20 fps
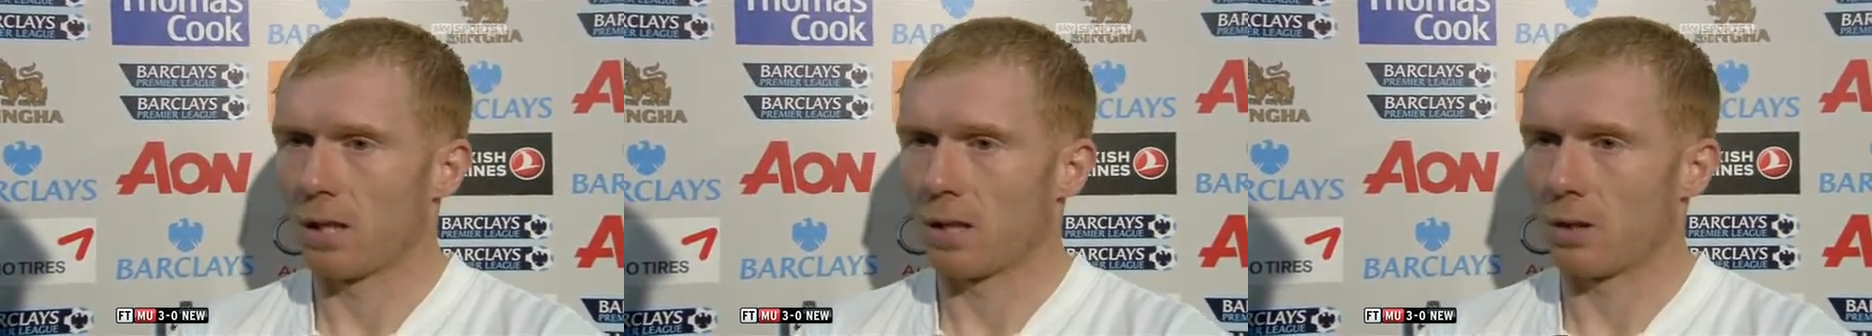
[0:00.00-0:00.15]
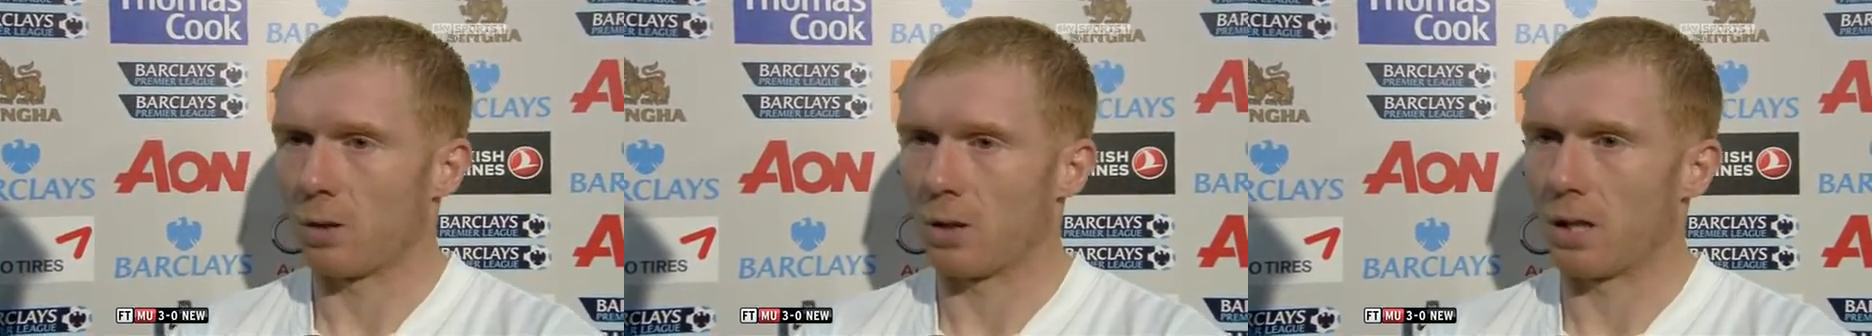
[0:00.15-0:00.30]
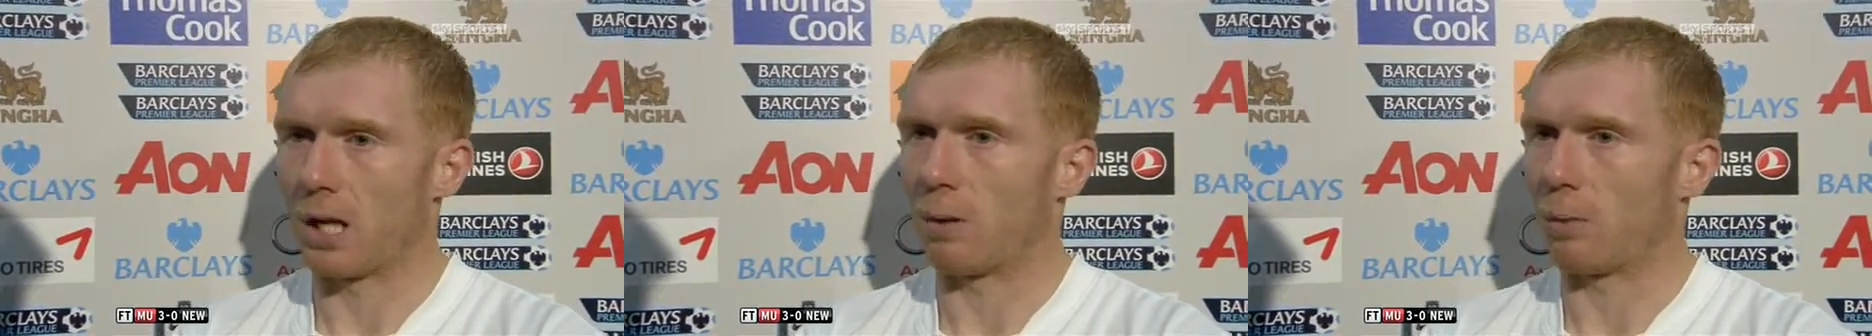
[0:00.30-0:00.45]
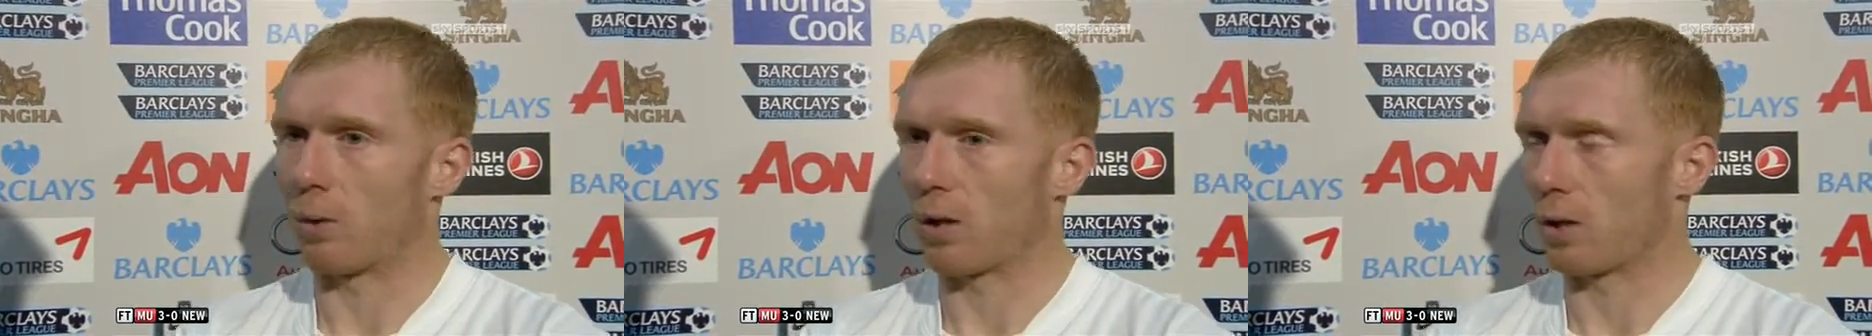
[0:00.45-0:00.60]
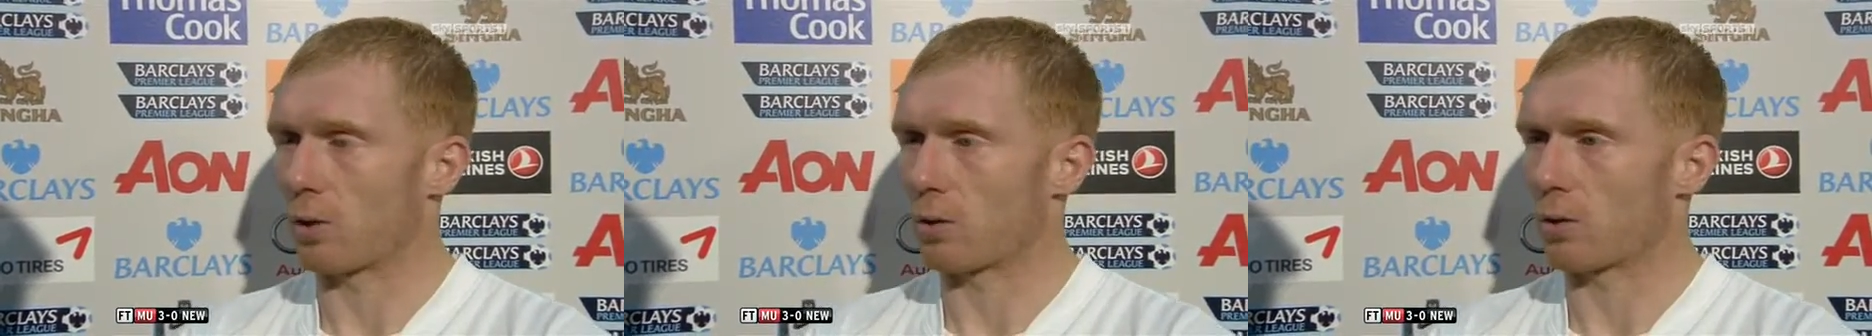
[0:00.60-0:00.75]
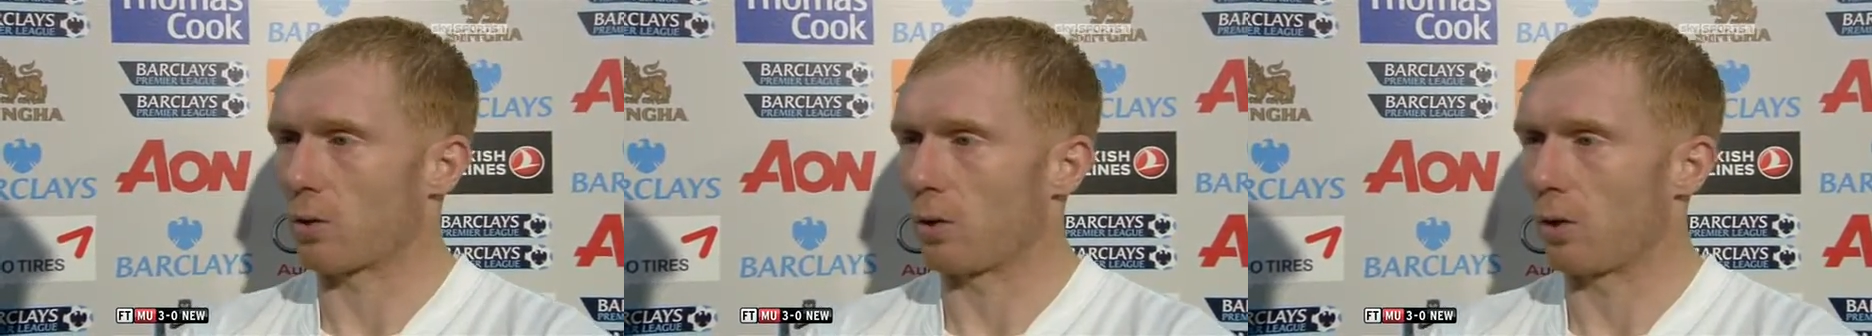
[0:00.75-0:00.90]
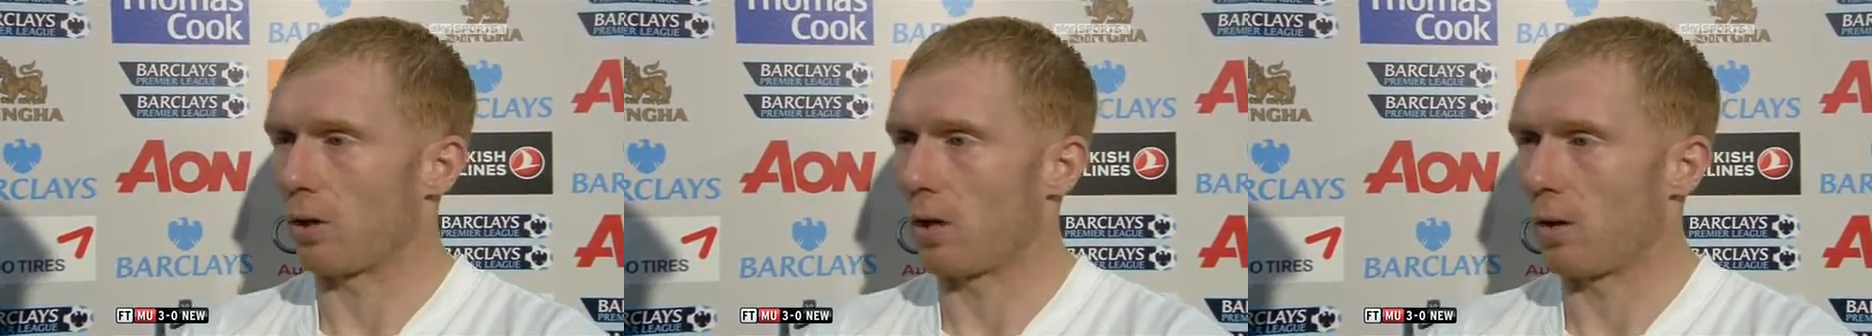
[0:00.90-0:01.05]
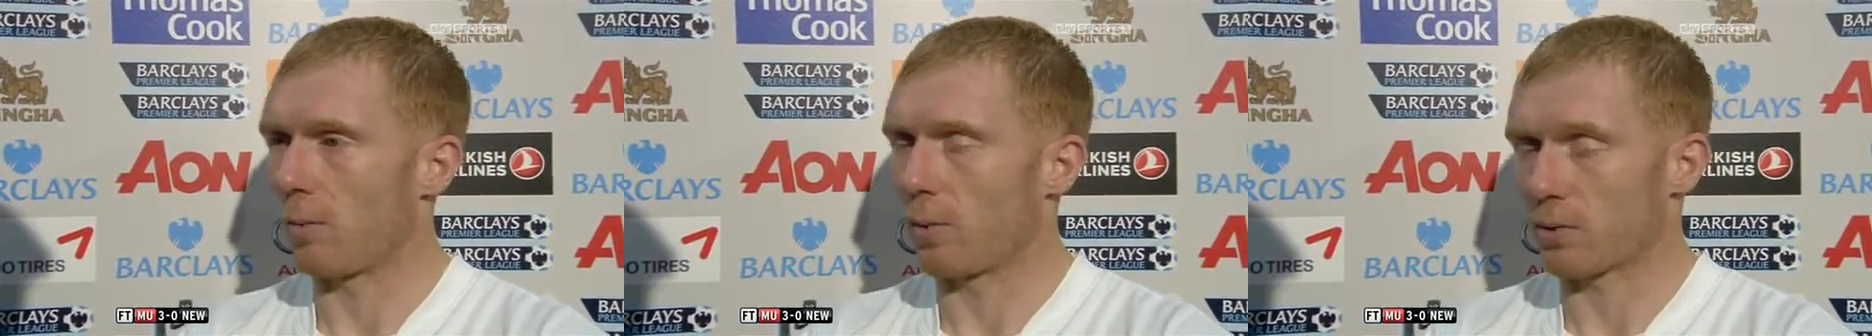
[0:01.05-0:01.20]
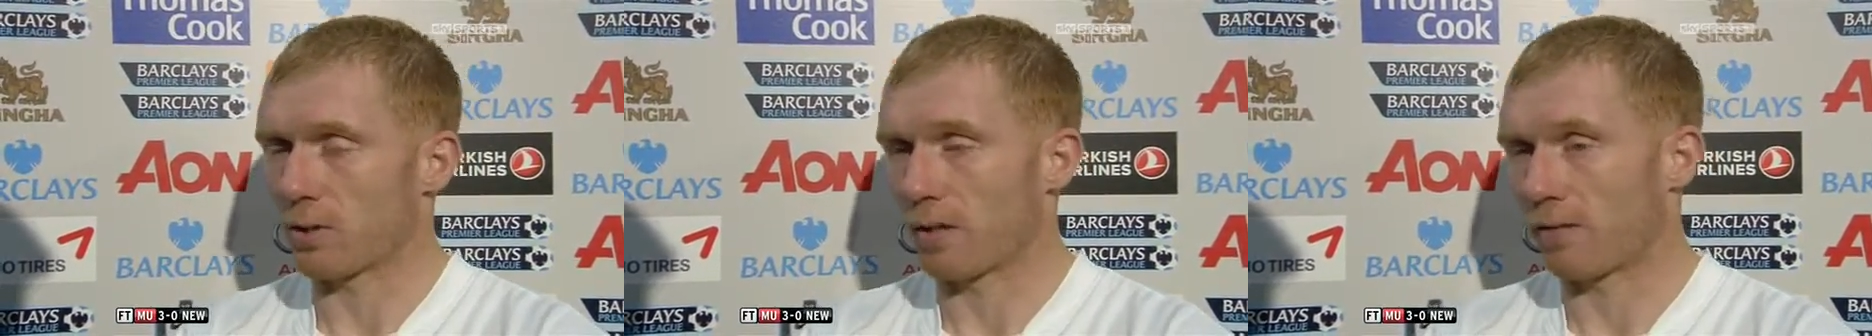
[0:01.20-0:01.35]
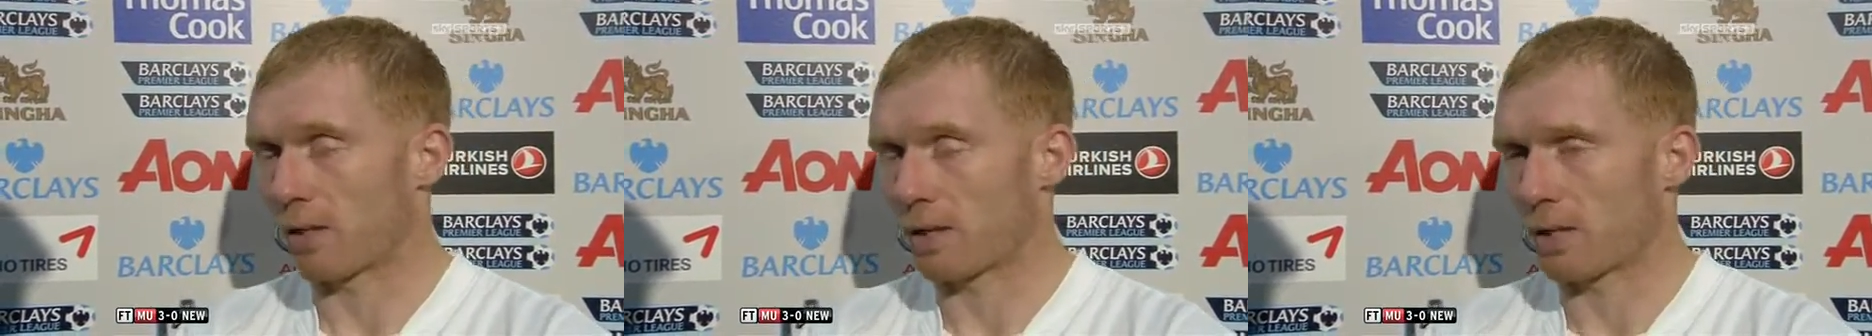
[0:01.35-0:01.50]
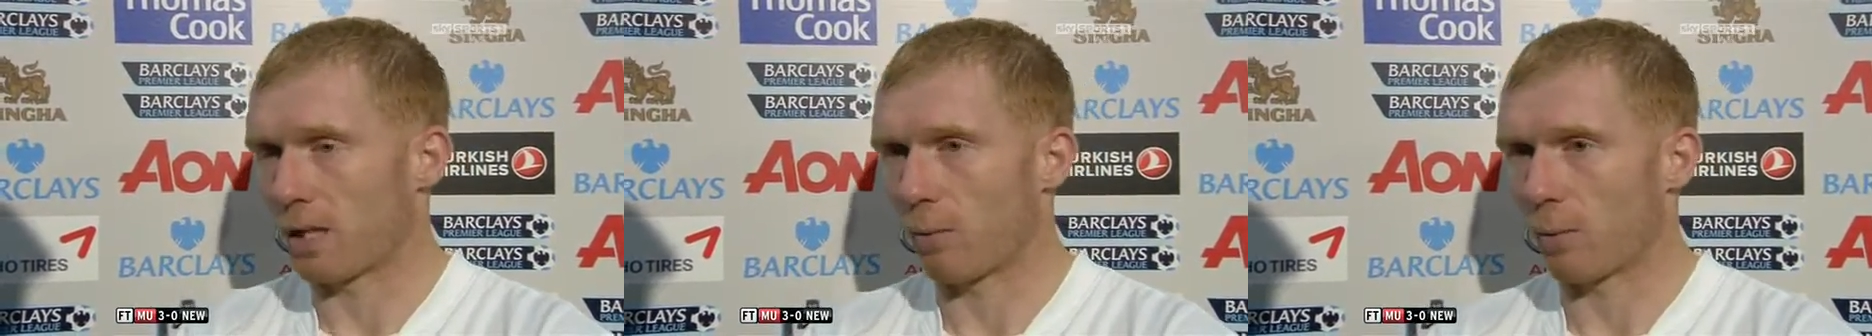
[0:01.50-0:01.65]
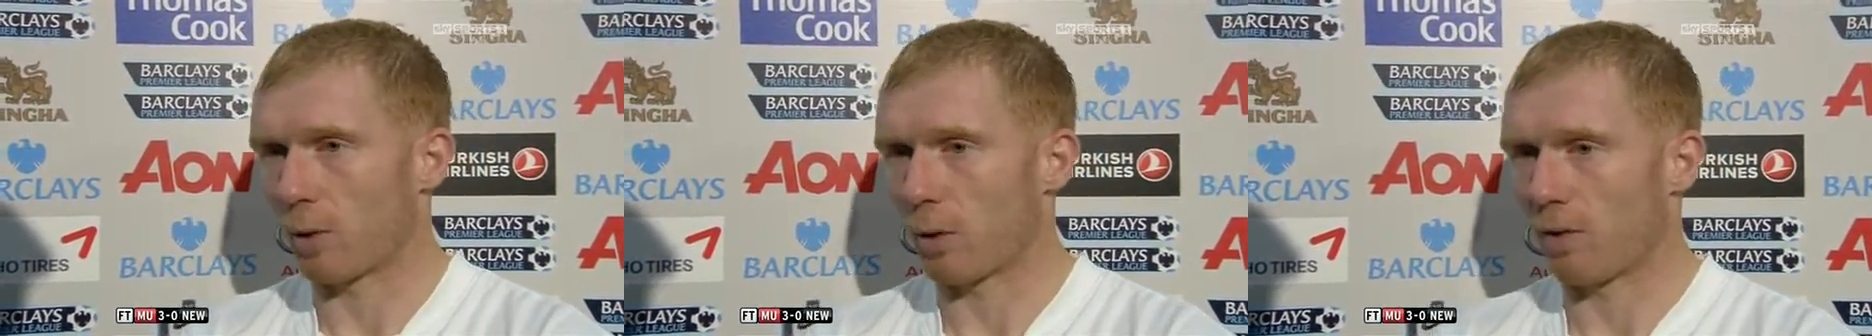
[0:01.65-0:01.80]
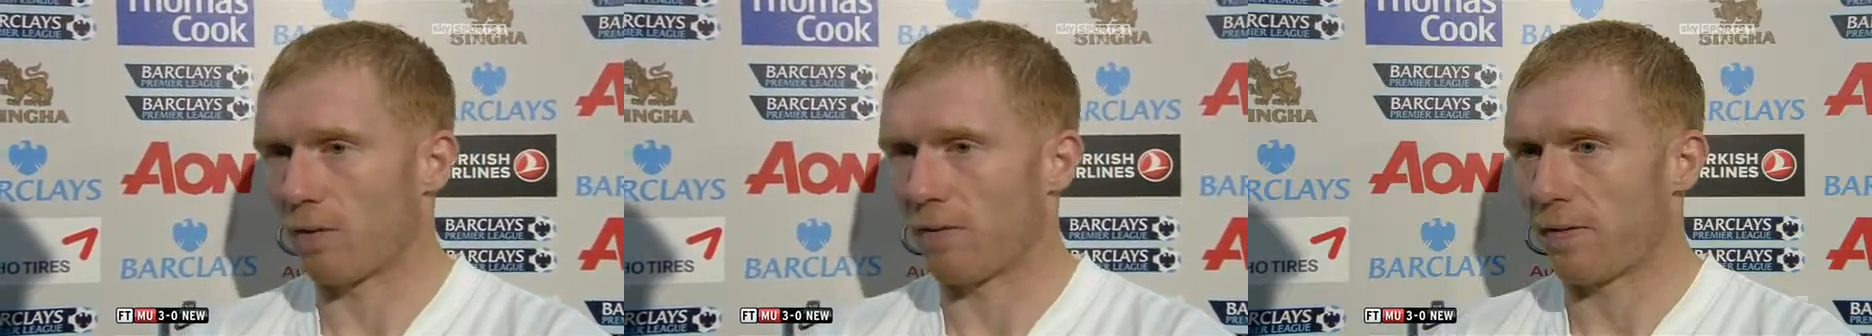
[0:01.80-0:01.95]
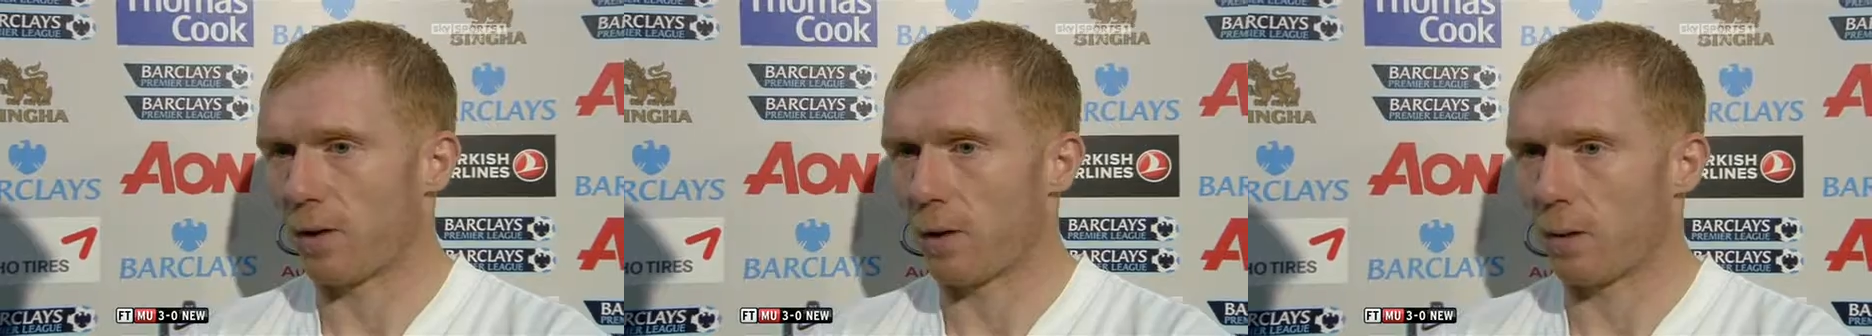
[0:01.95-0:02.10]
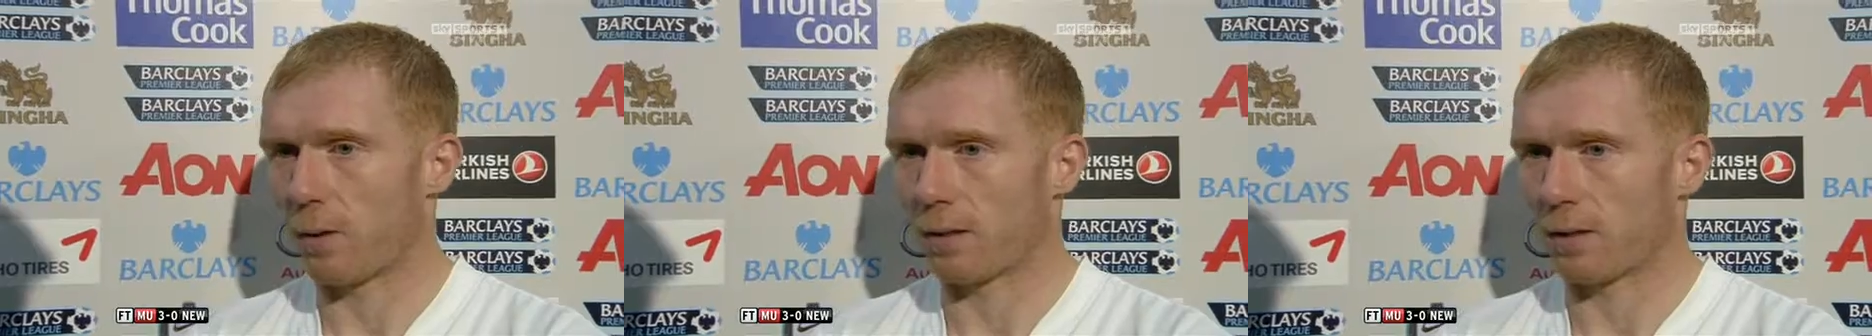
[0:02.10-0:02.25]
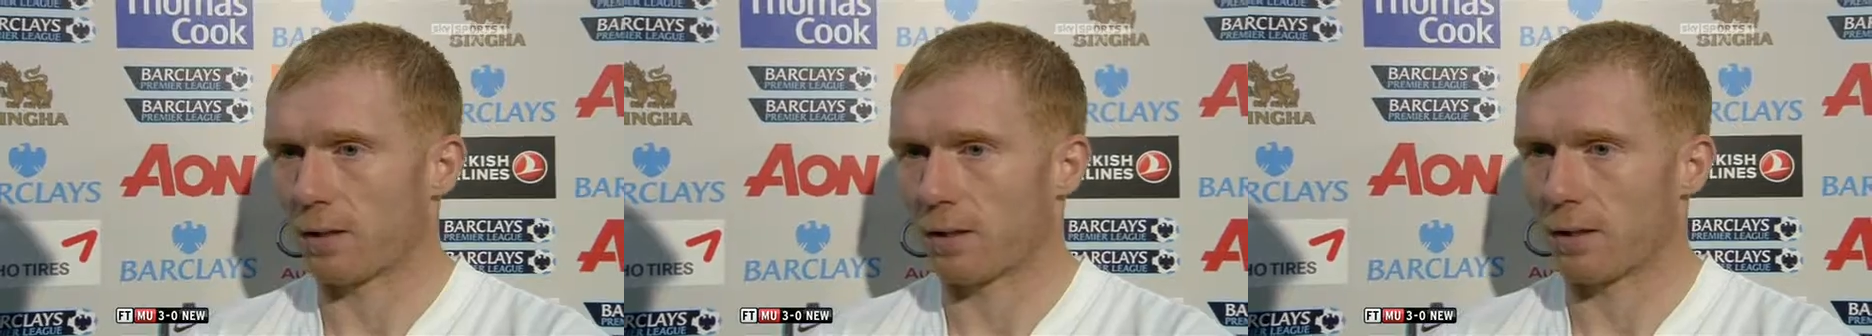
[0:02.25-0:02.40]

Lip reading: Looked like we're going to score almost every time we go forward.